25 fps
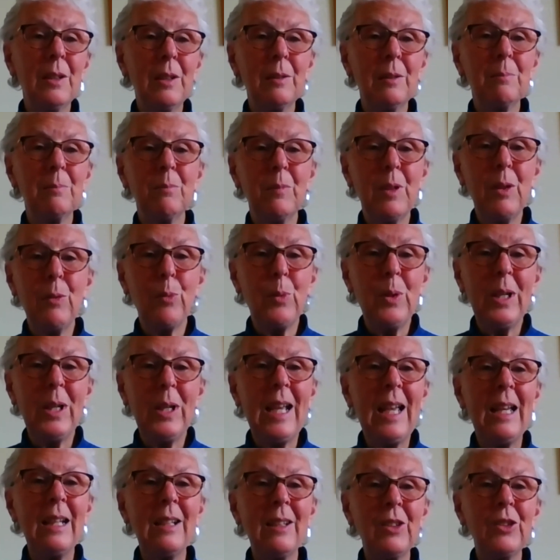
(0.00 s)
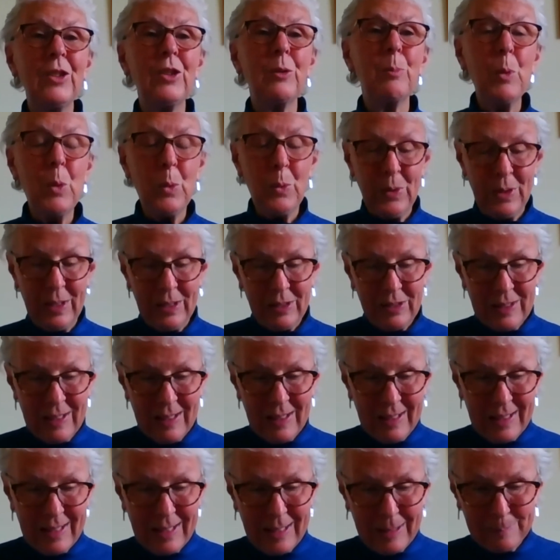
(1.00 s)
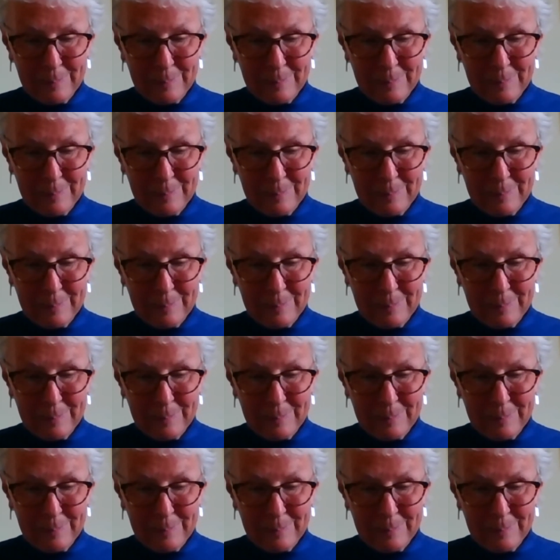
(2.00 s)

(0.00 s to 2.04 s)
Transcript: If we can, it's small things like that.